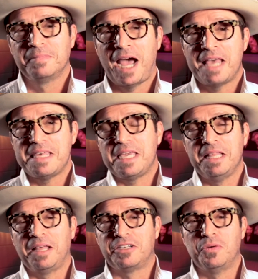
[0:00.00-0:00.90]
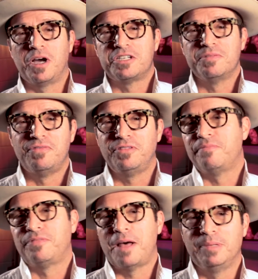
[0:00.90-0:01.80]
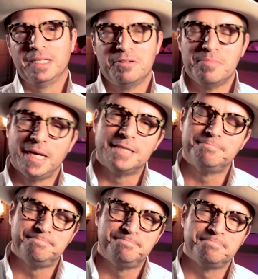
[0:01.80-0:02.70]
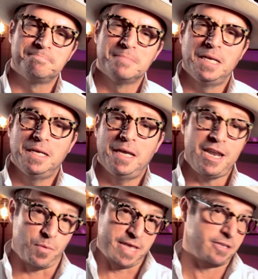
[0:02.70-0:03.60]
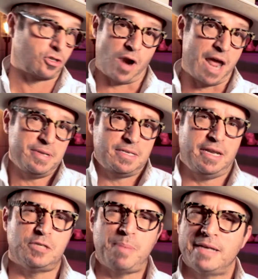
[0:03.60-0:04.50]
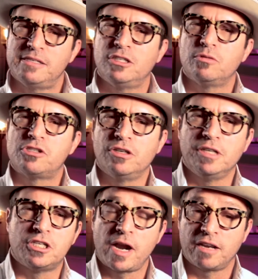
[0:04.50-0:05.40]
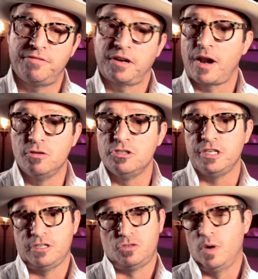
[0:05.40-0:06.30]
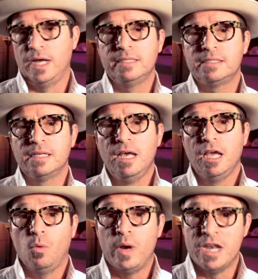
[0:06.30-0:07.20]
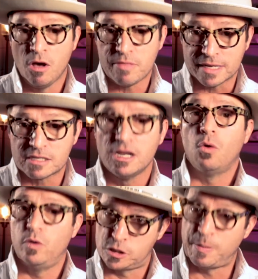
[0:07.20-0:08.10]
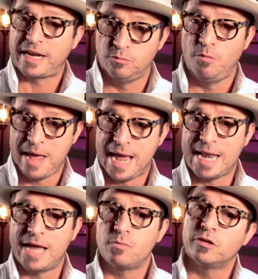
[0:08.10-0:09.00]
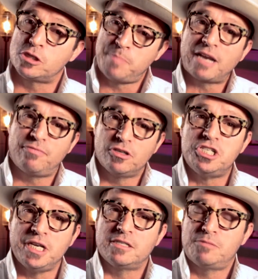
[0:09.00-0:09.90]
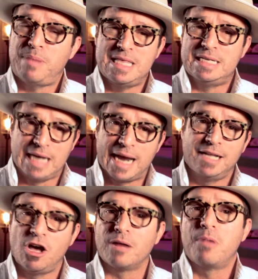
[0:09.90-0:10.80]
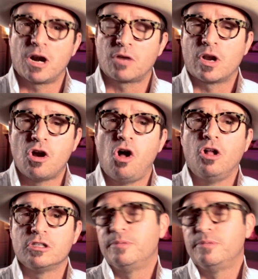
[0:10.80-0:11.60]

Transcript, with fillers: I think you like to watch him flip flop a little bit. Anyway, the scribe in today's passage was certainly trying to figure out who Jesus was. We know this respectable man had respect for Jesus by the dialogue Mark recalls